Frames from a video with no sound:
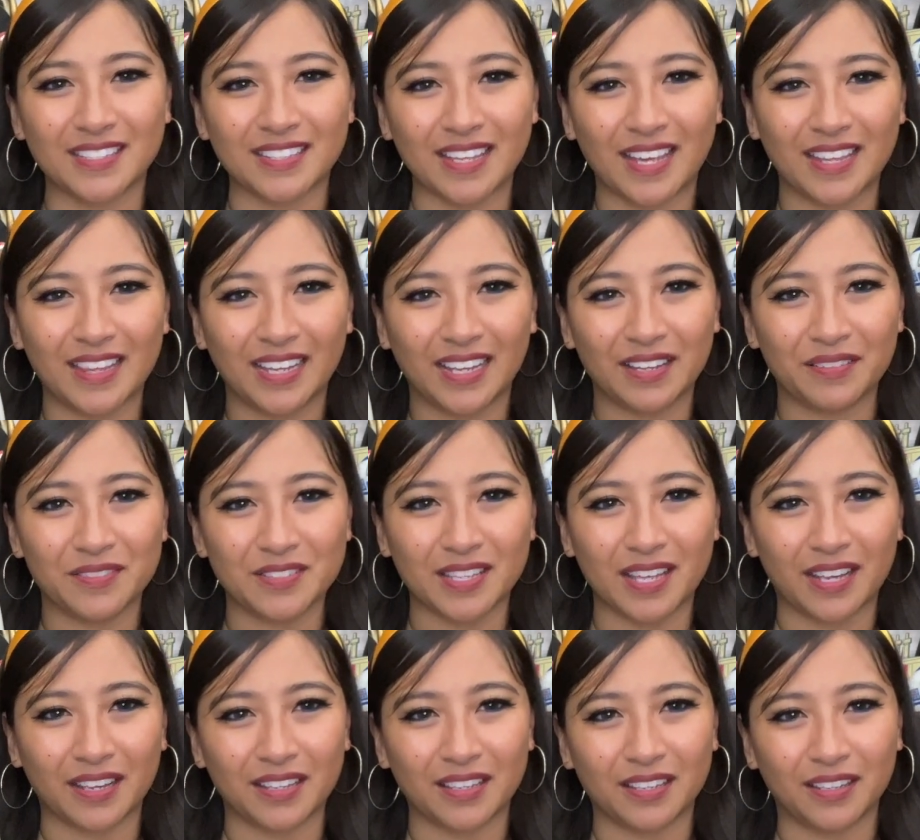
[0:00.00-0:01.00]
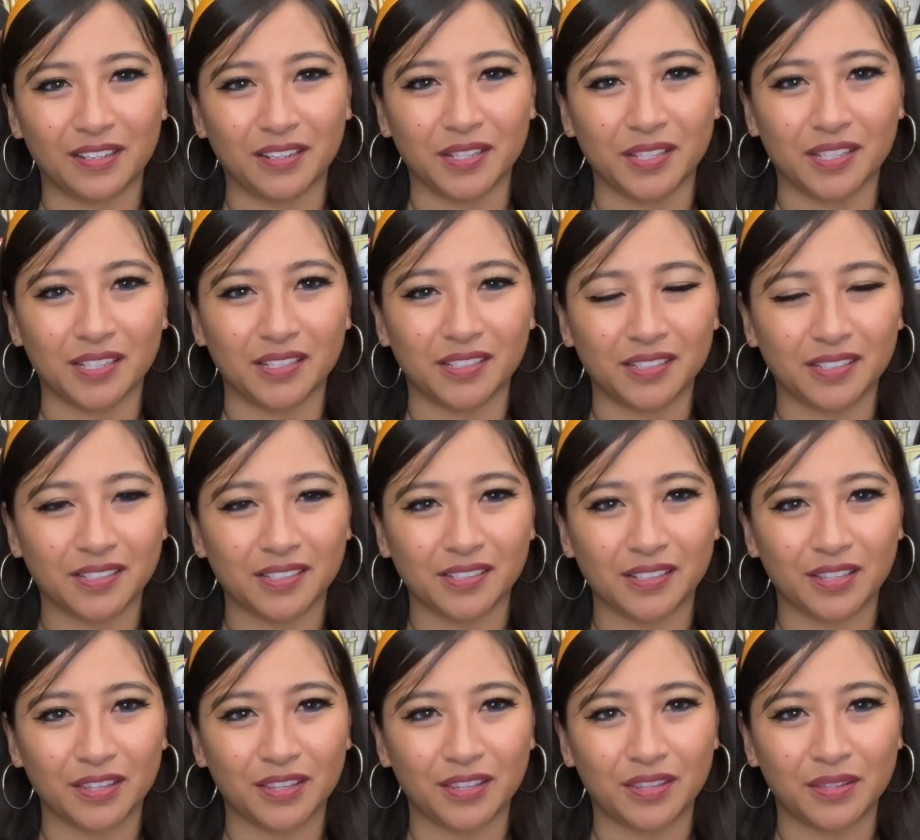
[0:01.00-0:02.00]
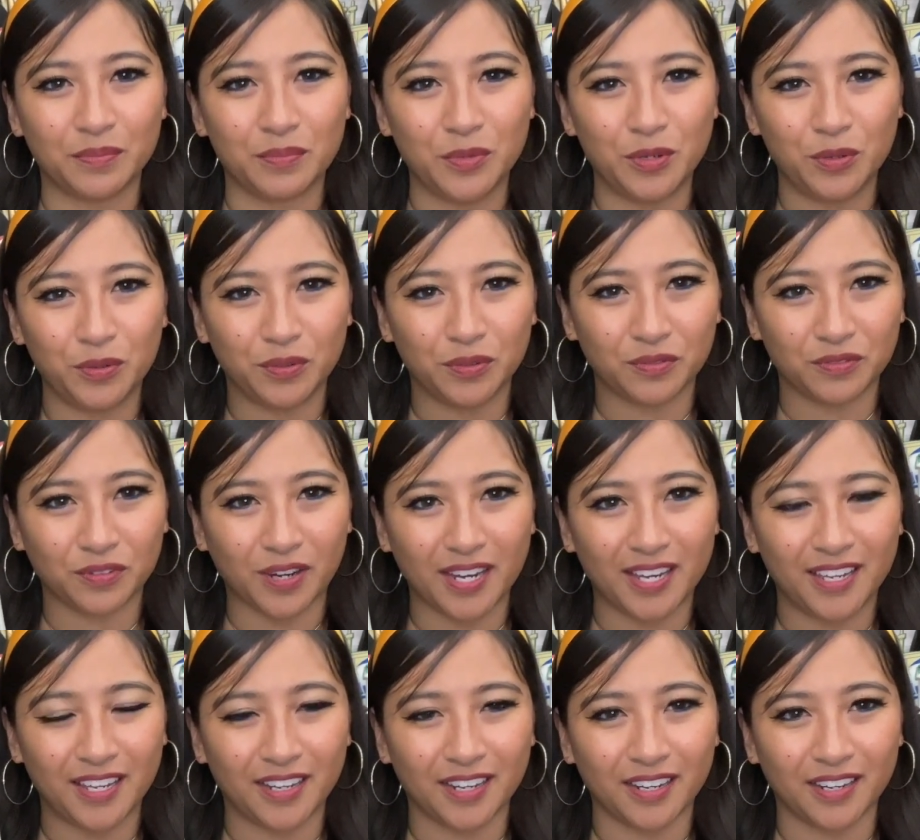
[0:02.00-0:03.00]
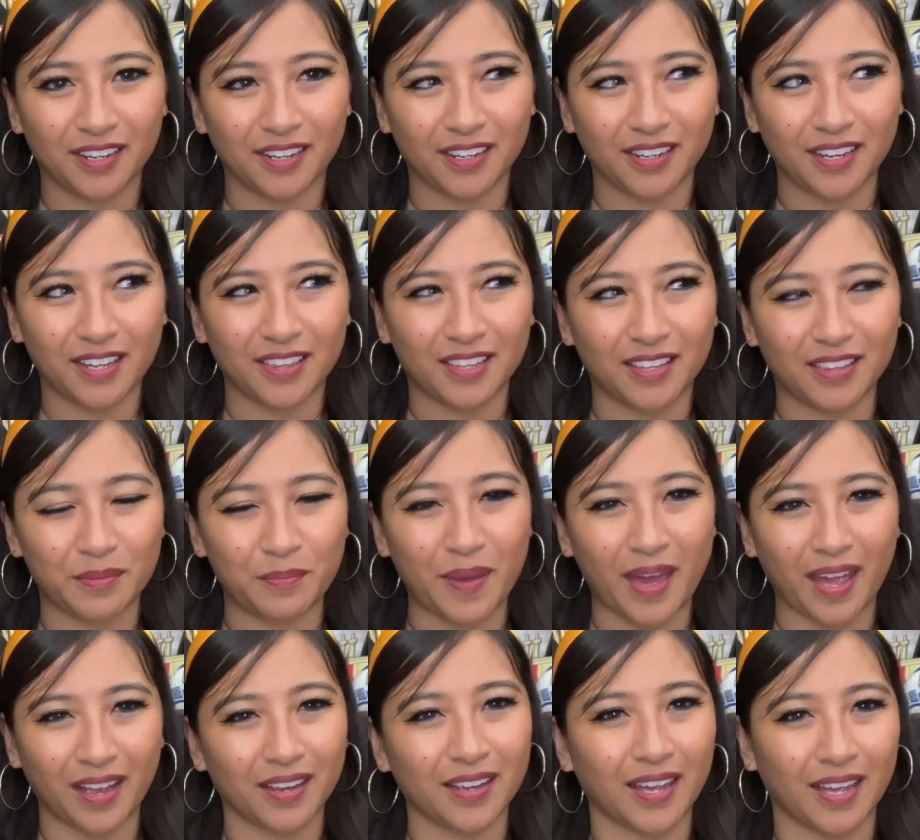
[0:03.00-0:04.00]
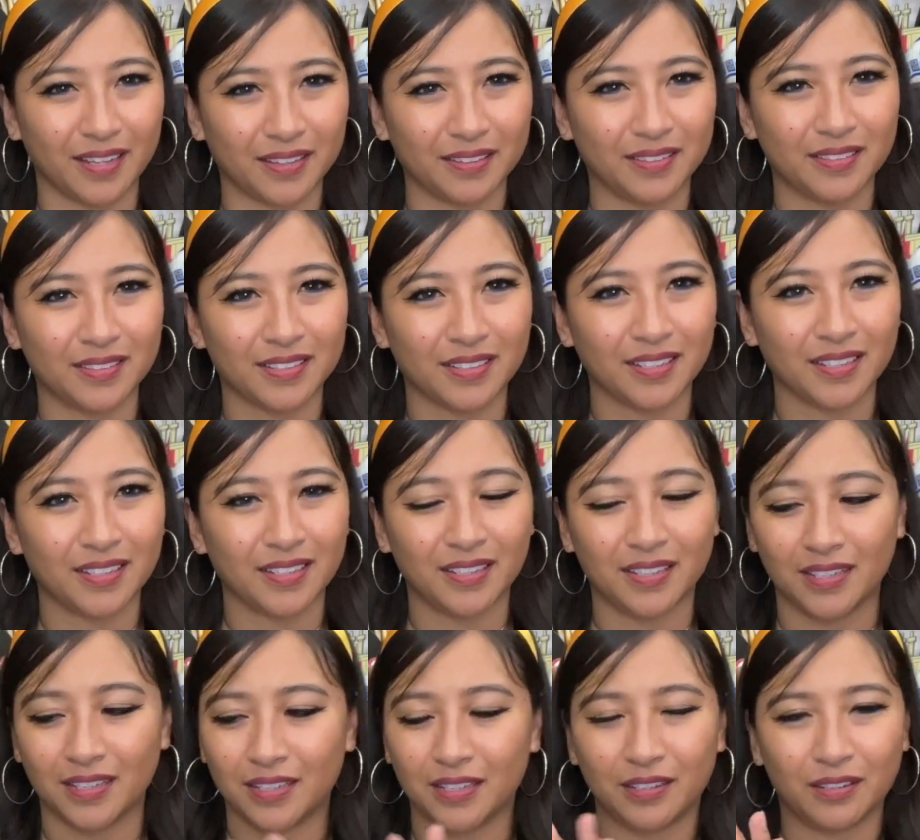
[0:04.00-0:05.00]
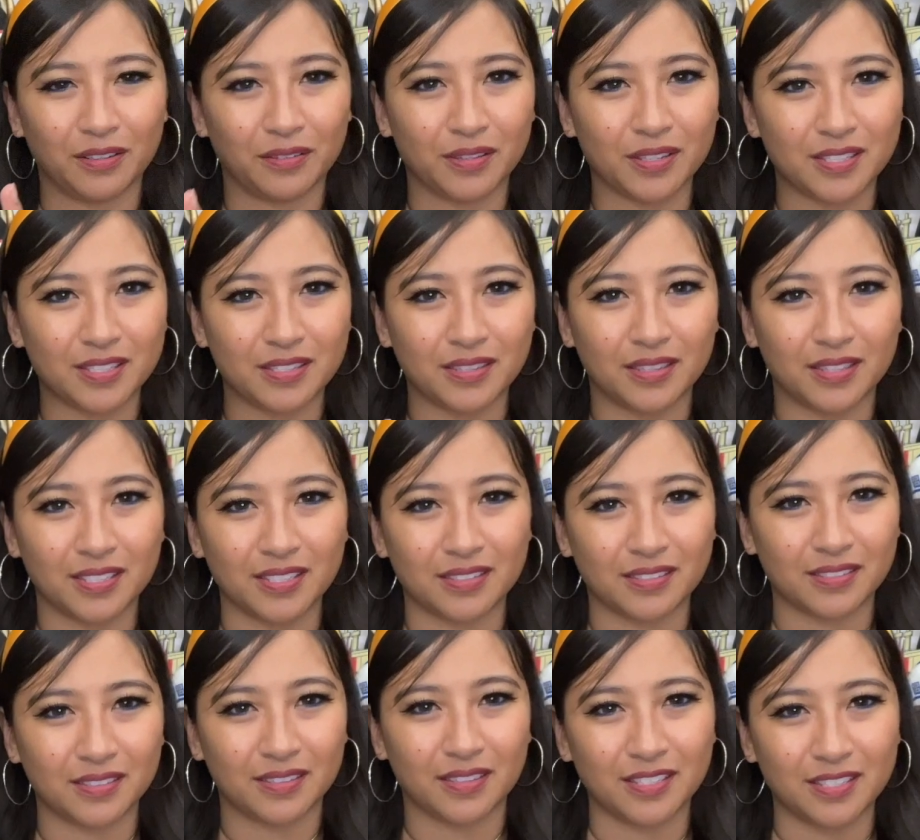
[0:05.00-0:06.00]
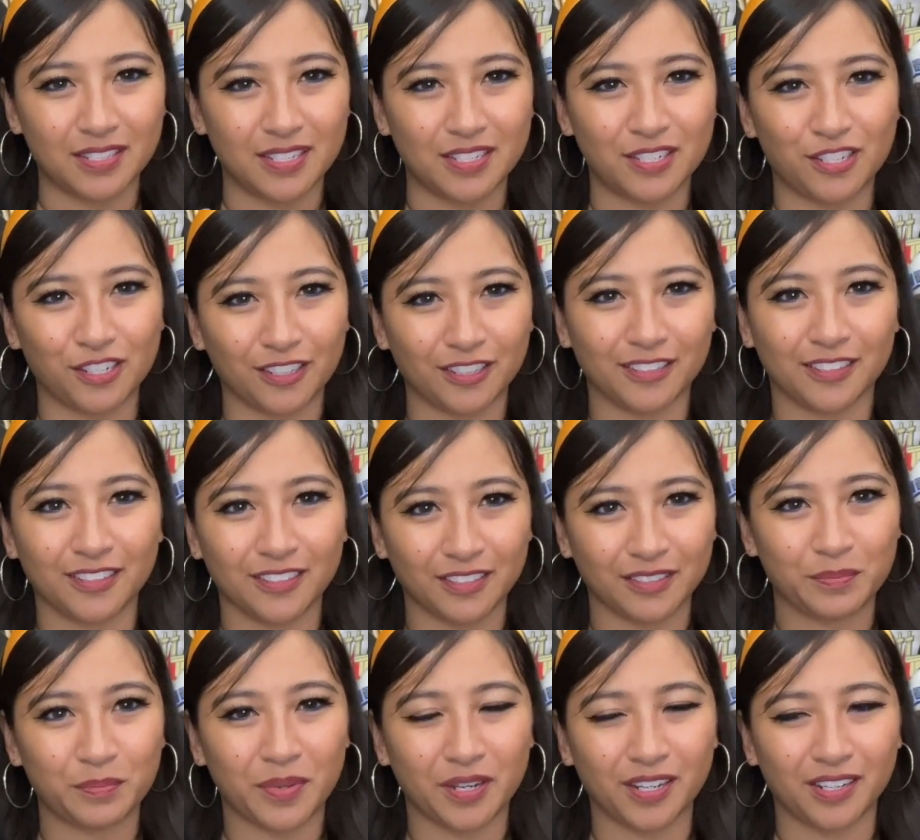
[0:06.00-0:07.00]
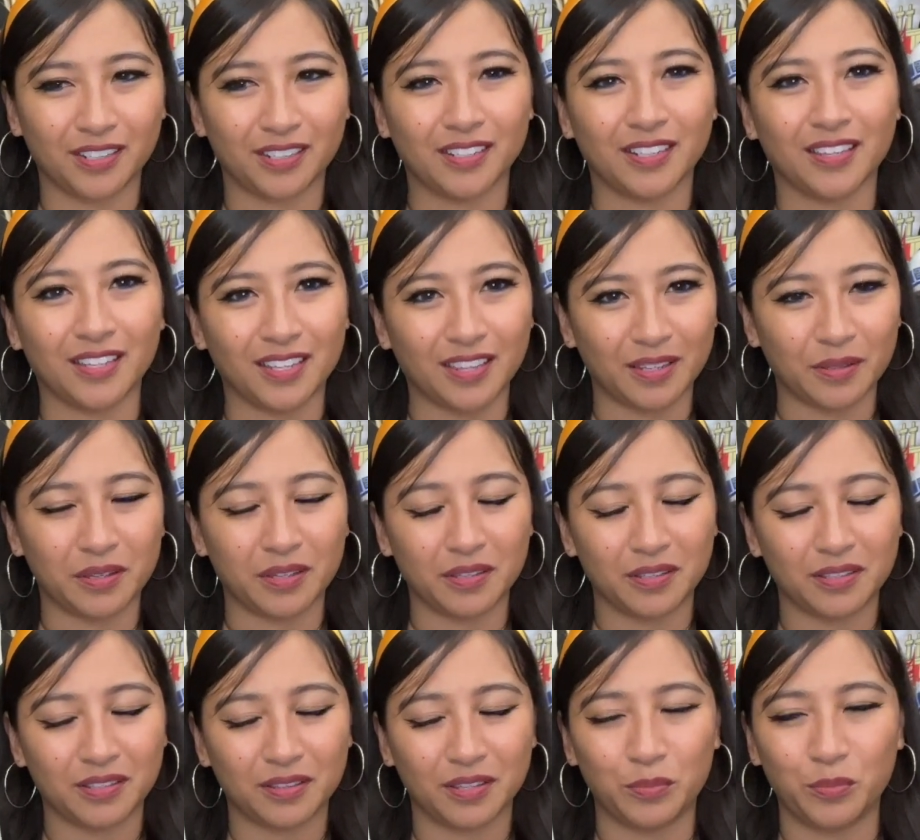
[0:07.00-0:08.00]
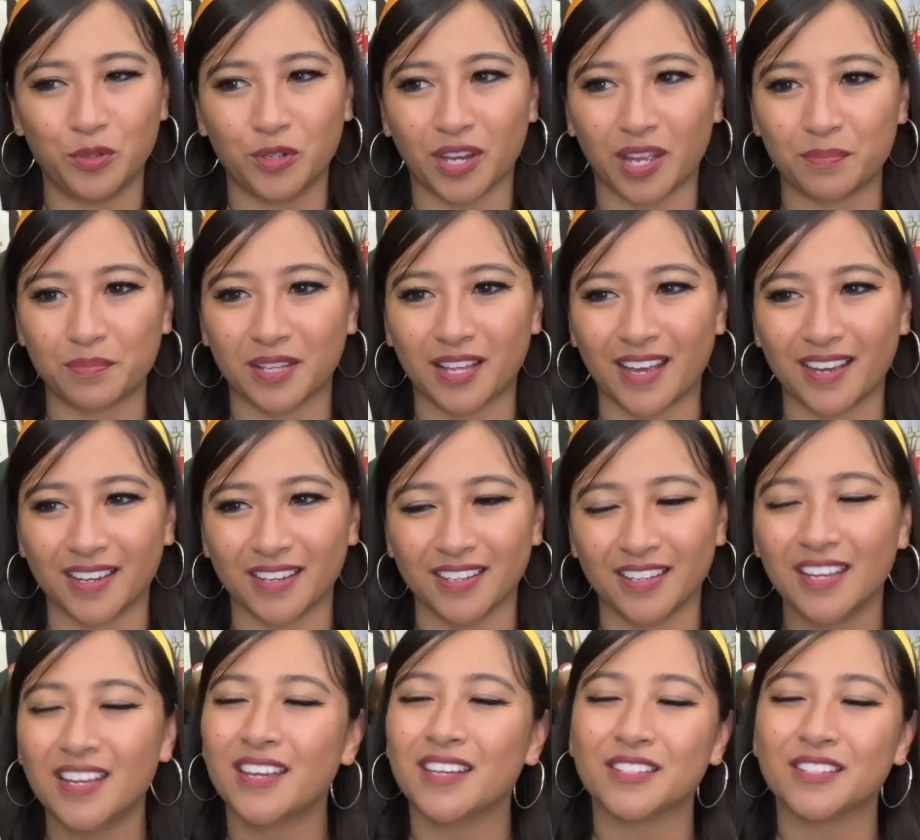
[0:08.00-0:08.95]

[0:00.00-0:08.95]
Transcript: think it was like, you know, the moon right here, and then the back had, you the stitching part, and then the Moon Knight plaque.